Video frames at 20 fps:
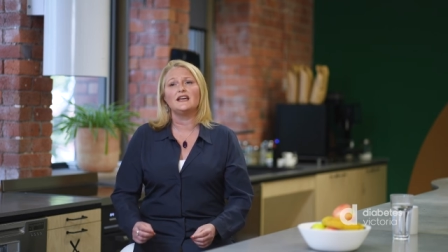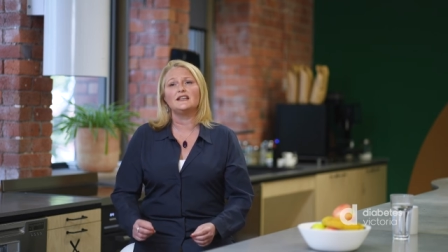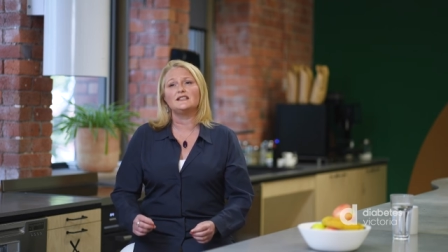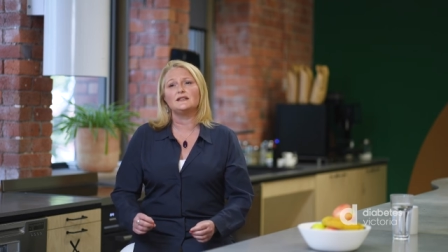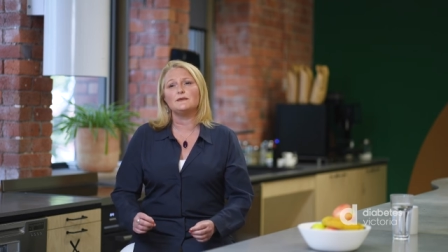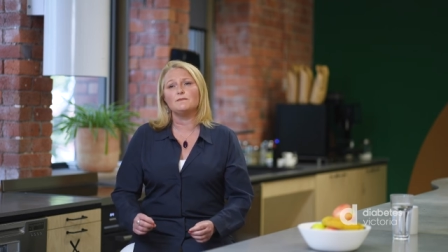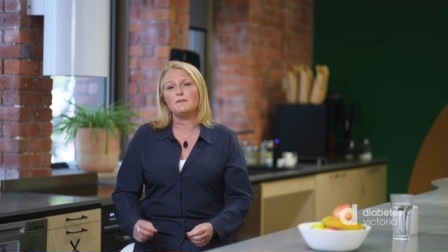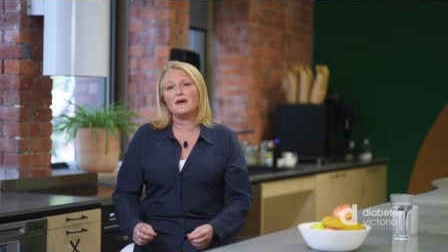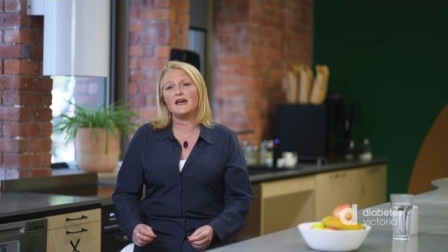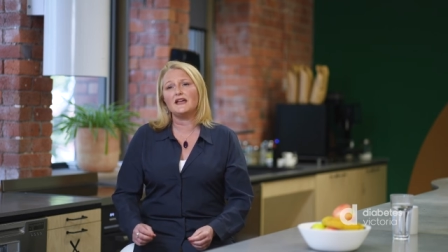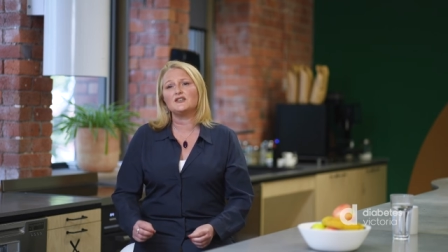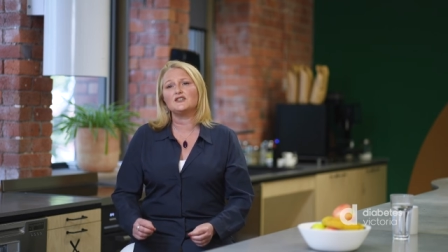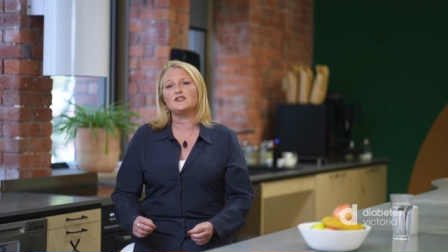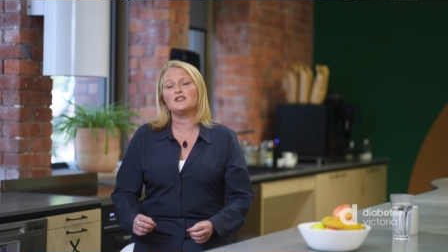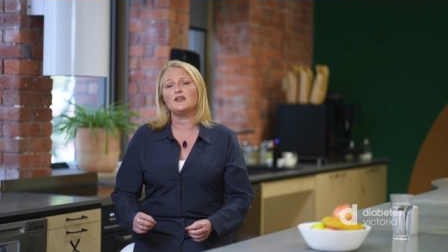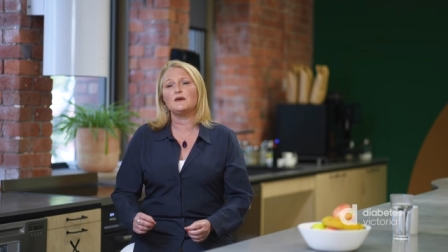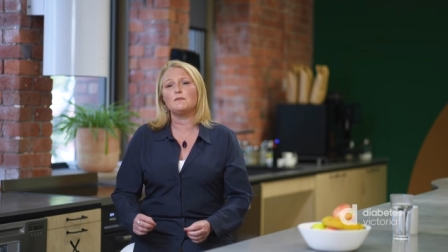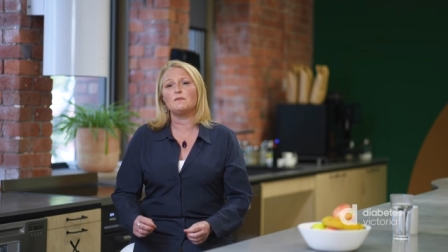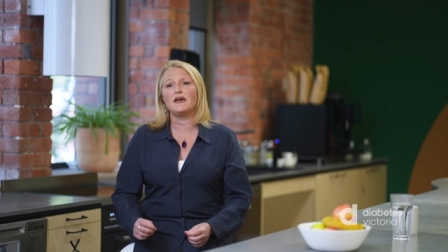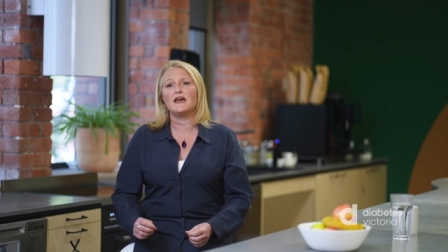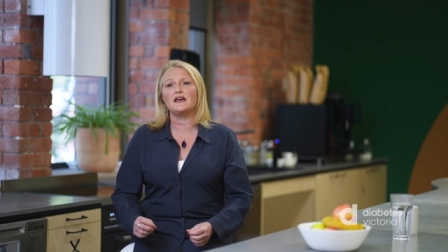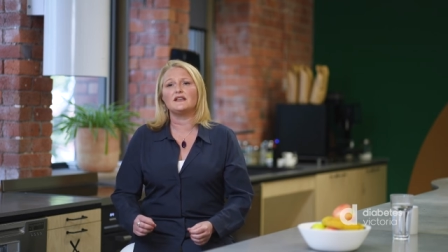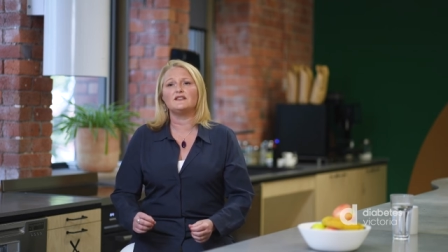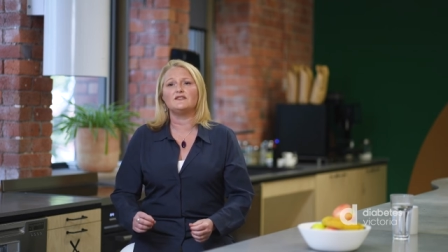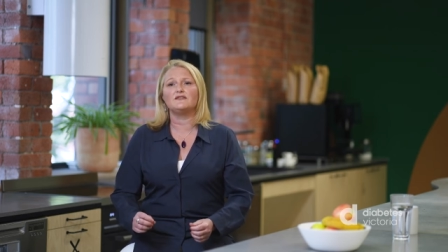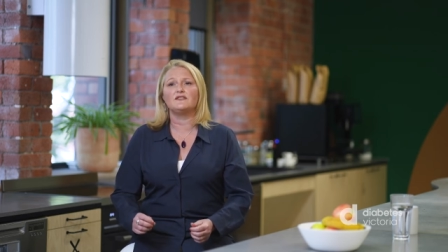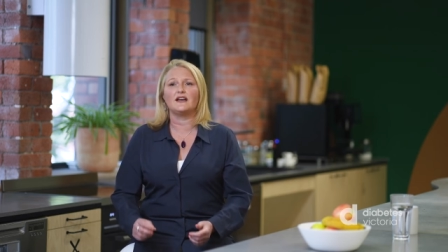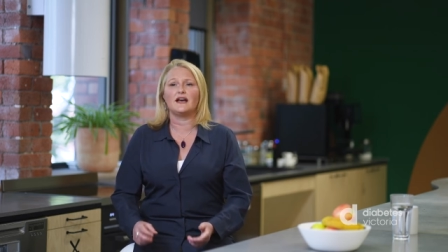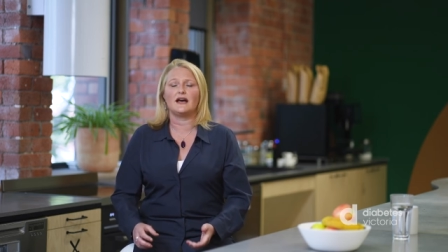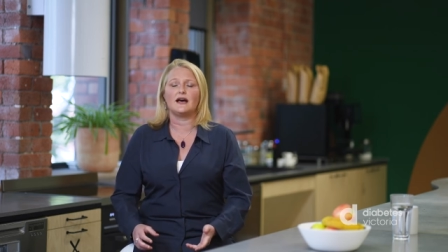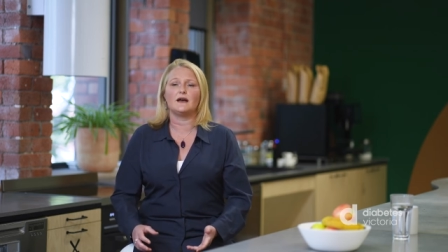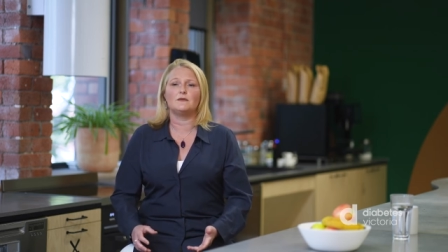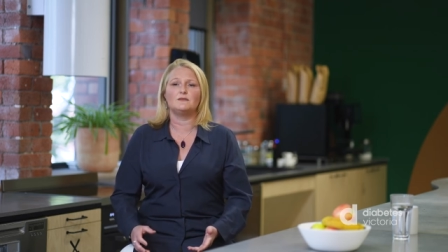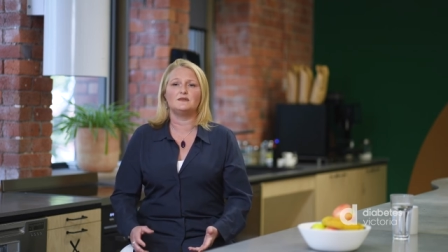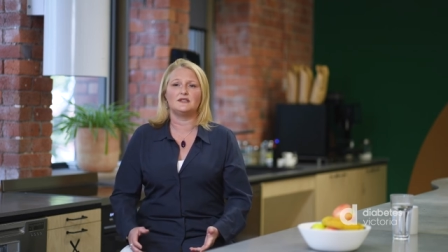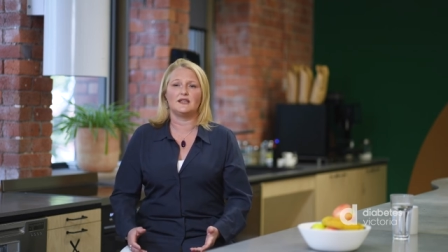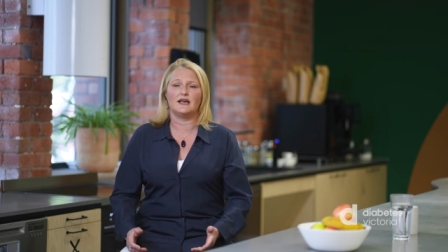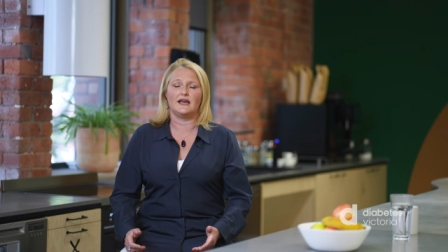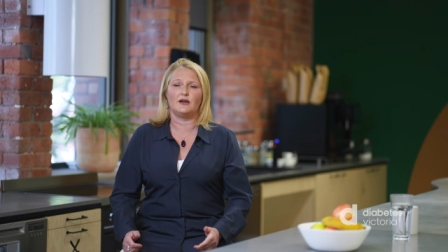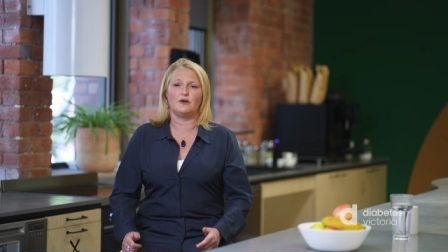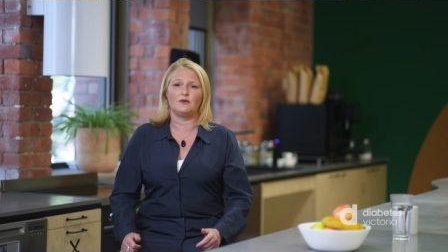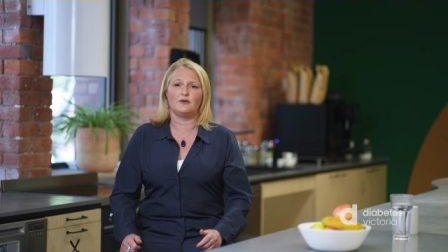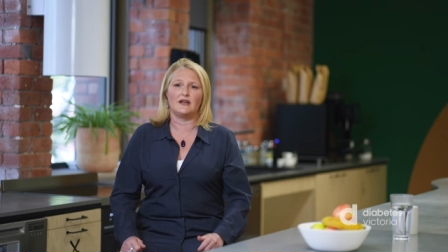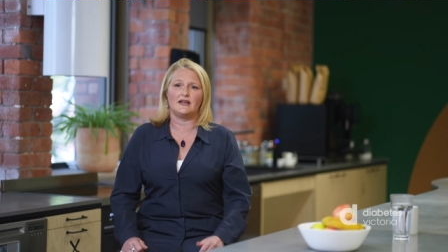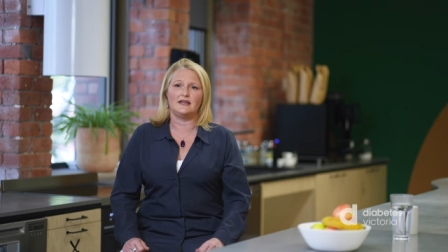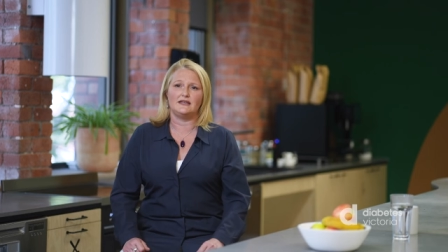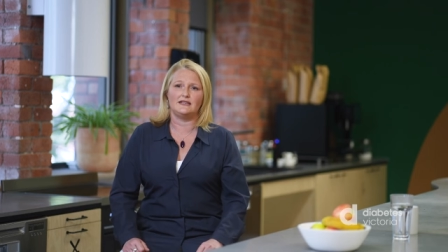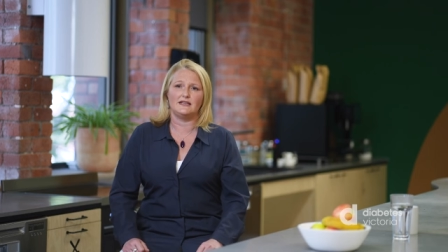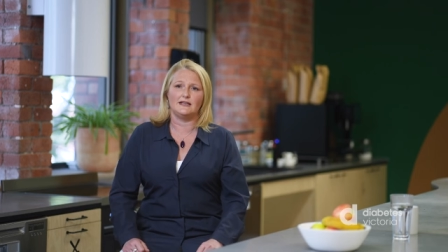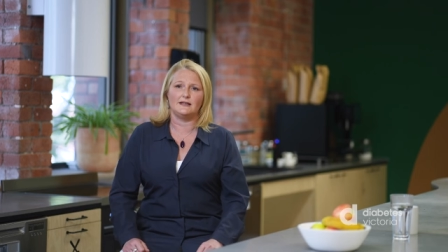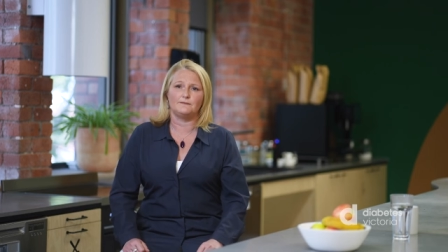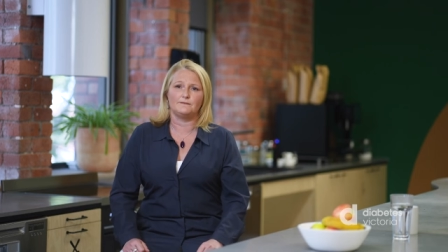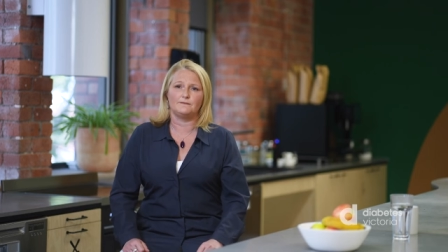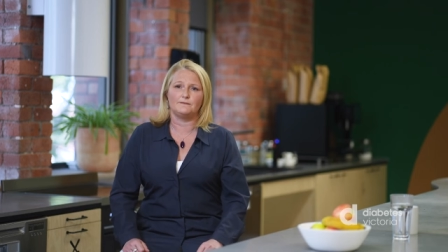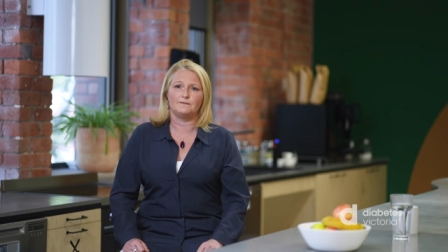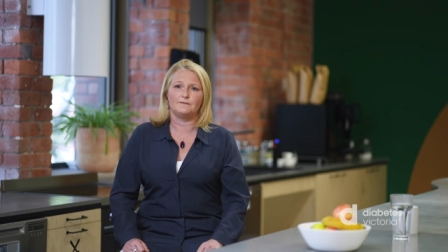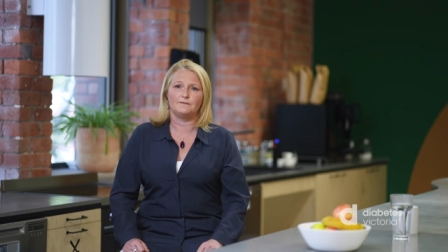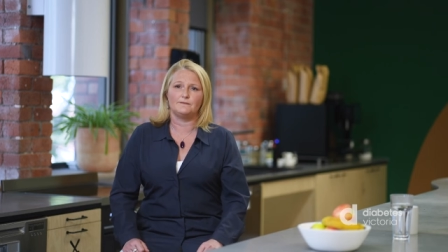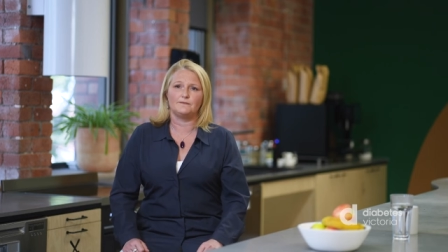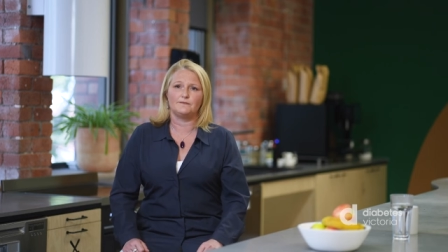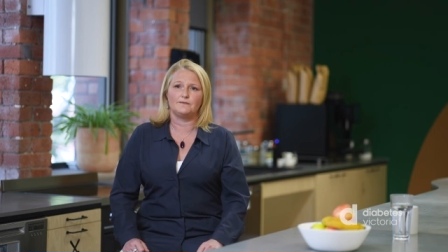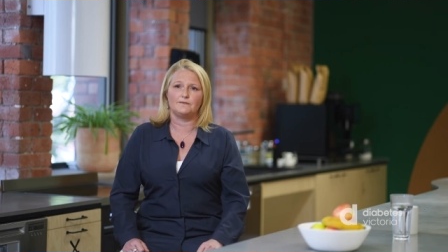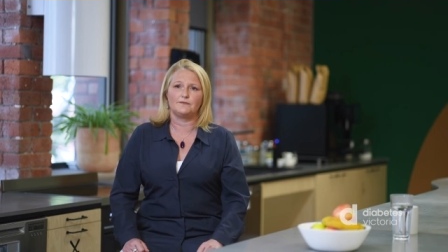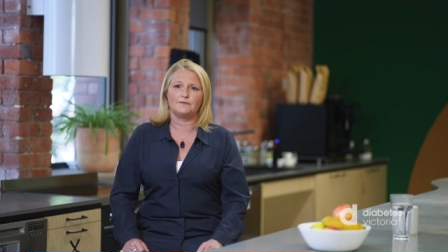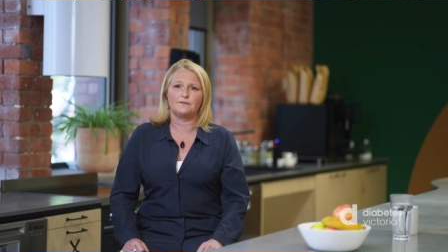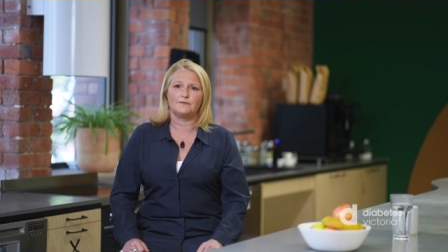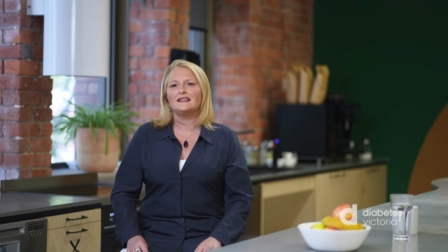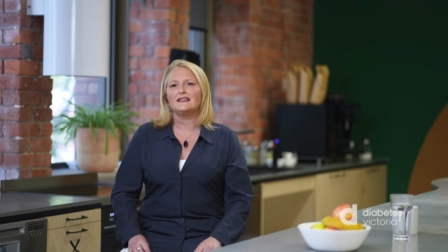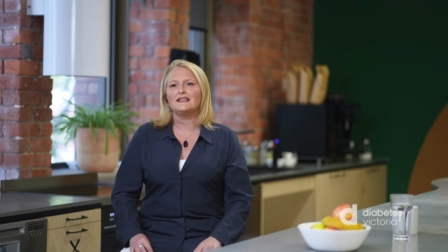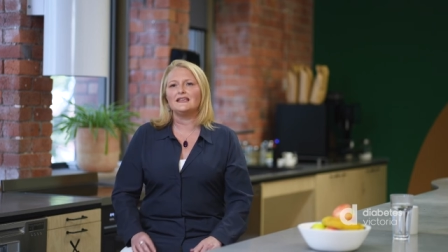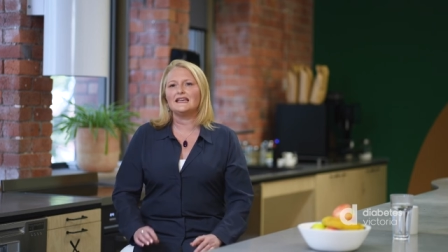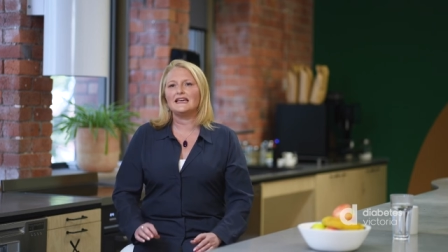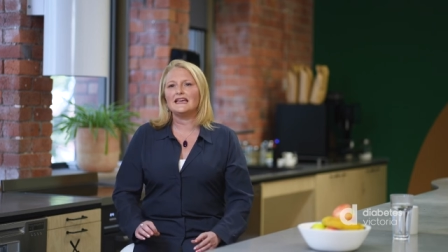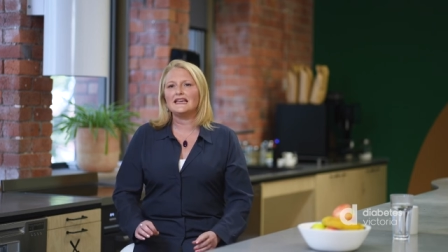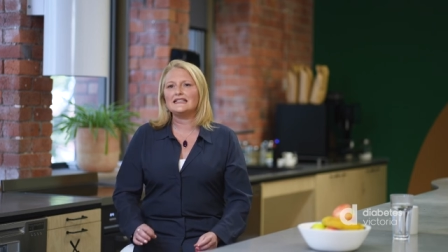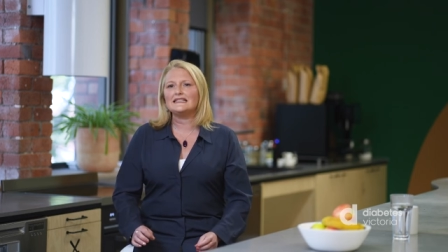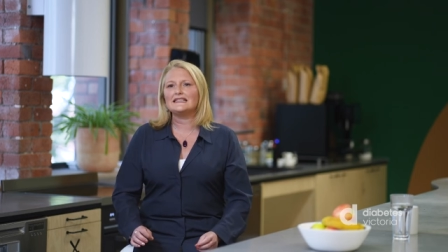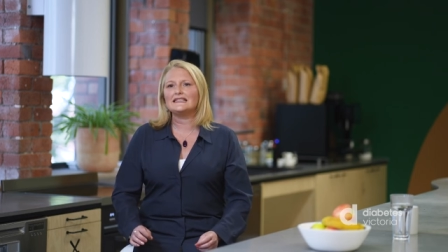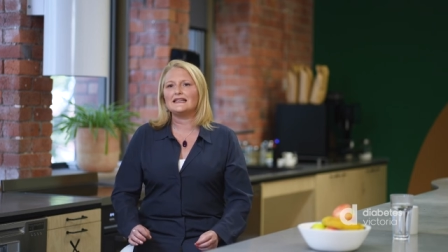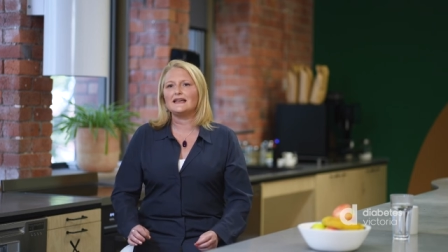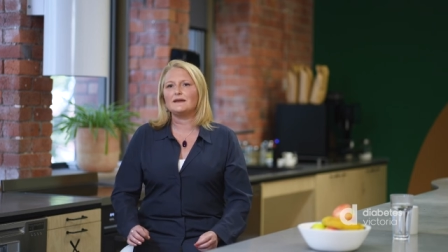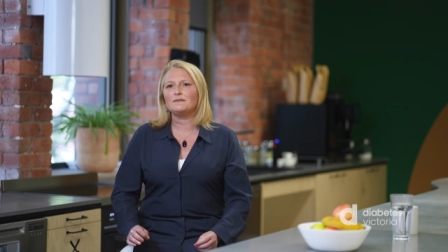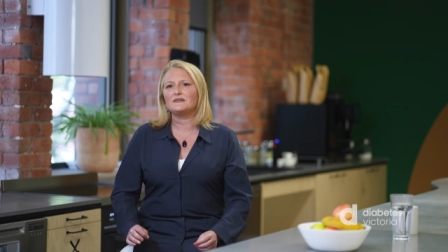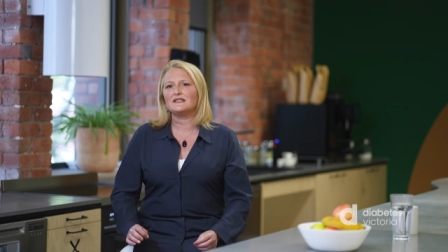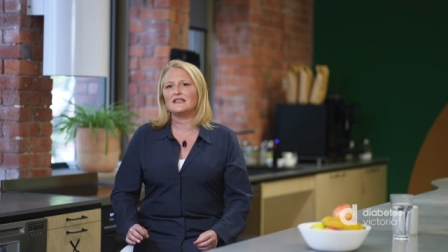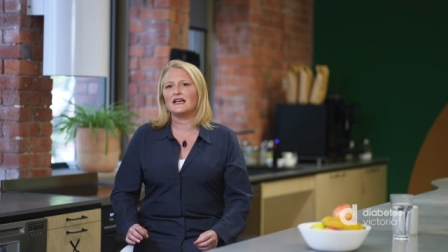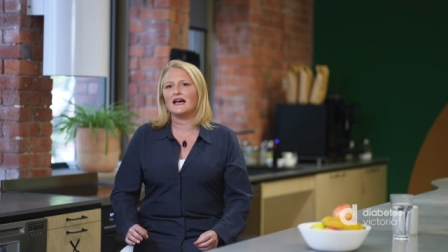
to match the amount of carbs they are eating. The key steps